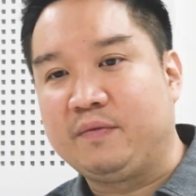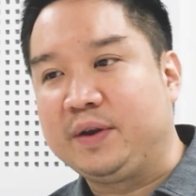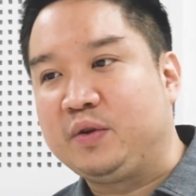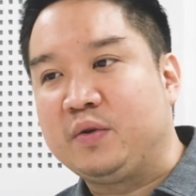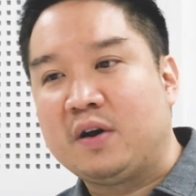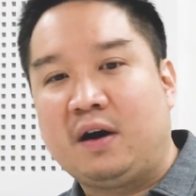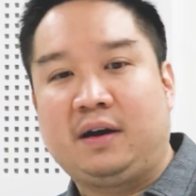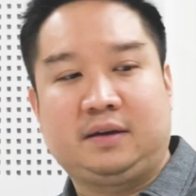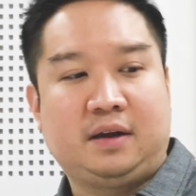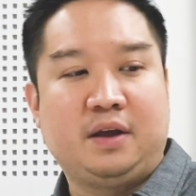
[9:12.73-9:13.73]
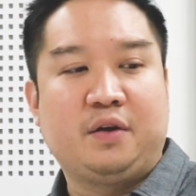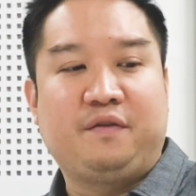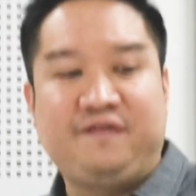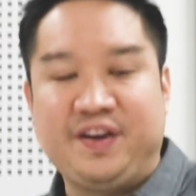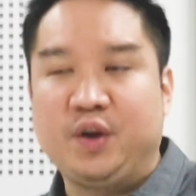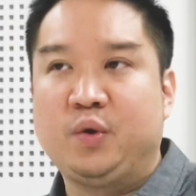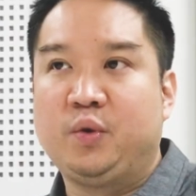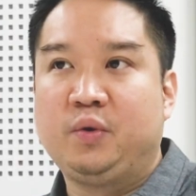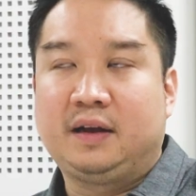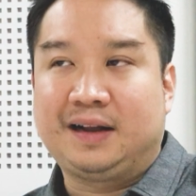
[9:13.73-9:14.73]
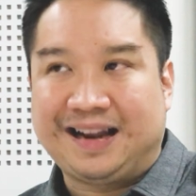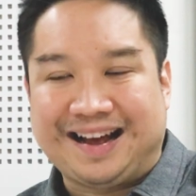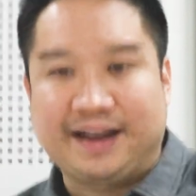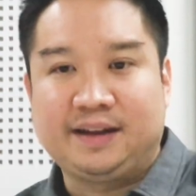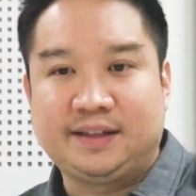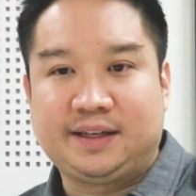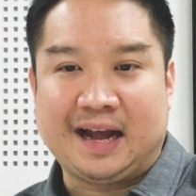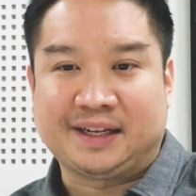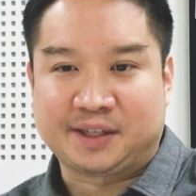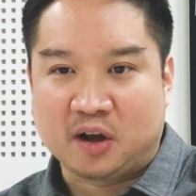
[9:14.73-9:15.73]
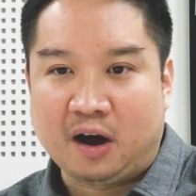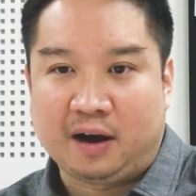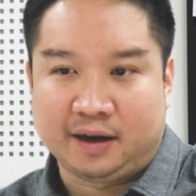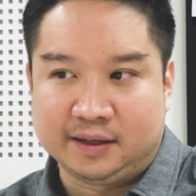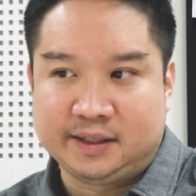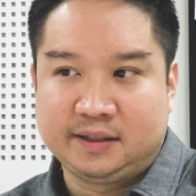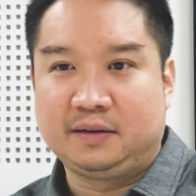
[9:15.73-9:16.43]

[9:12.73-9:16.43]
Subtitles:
we do not view clients as gods,